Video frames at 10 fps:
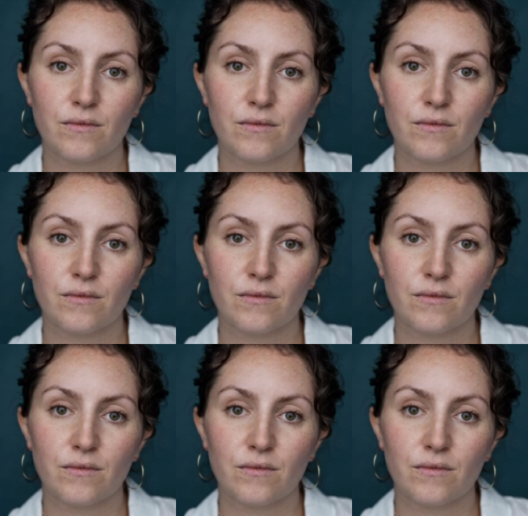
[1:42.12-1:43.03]

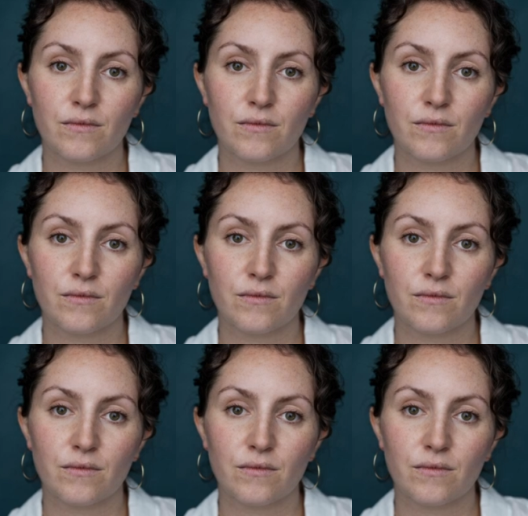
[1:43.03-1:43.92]

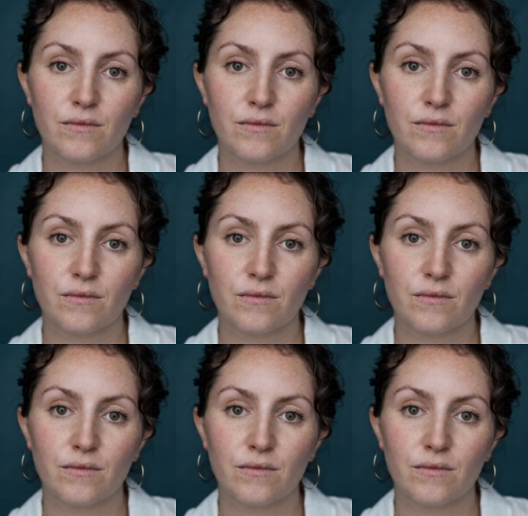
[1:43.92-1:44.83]

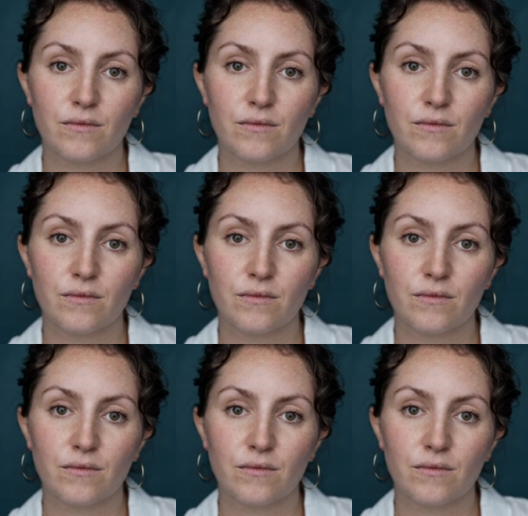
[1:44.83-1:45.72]

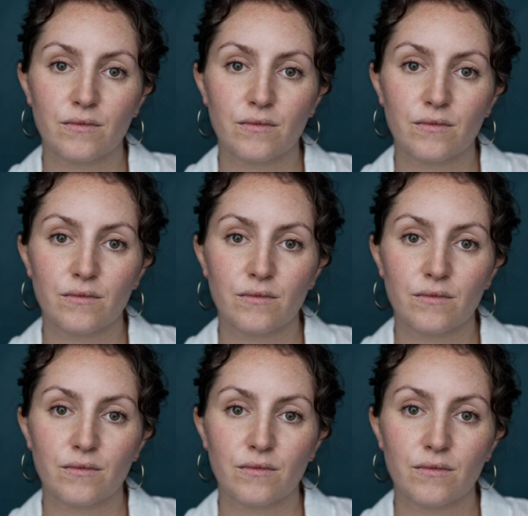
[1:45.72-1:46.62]

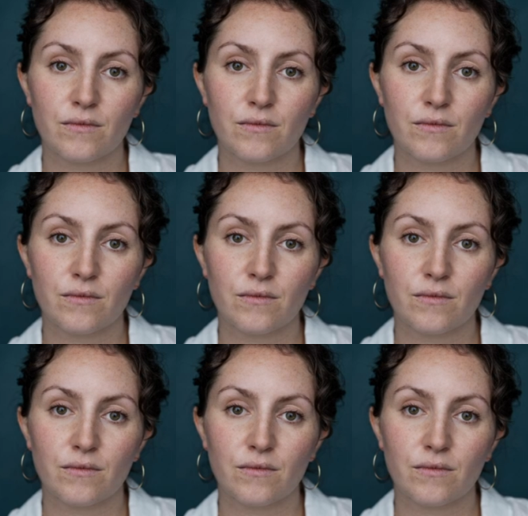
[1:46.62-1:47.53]

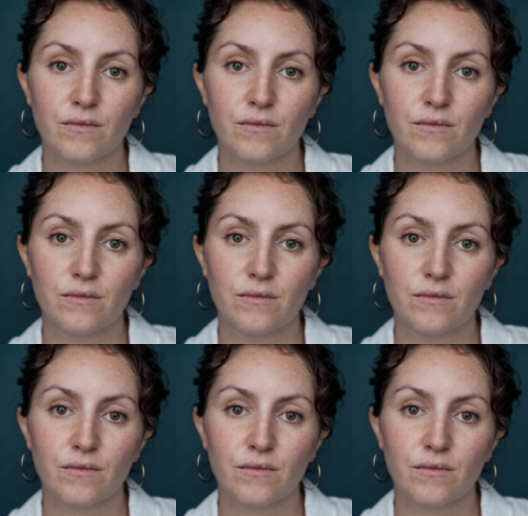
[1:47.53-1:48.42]

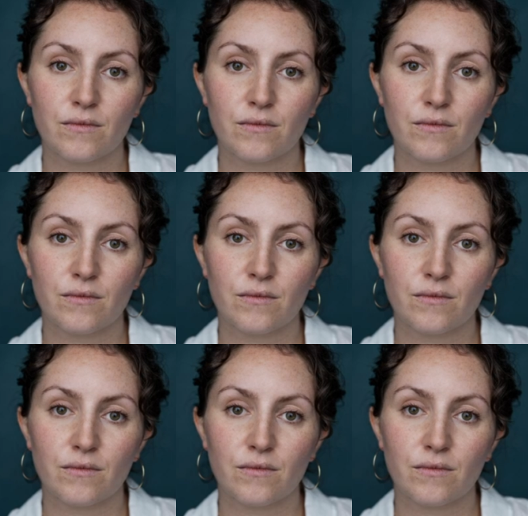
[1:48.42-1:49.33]

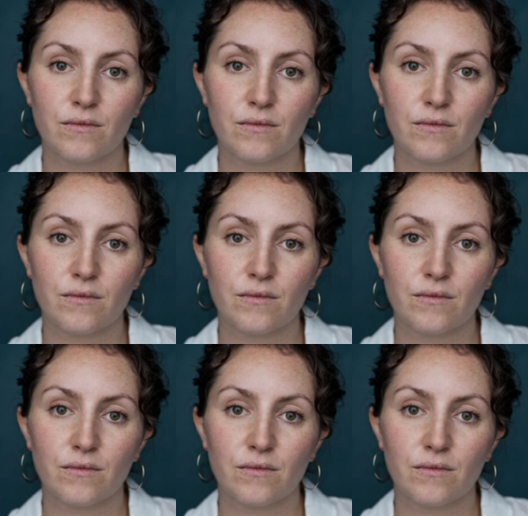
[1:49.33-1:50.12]
This is a still picture; no speech is visible.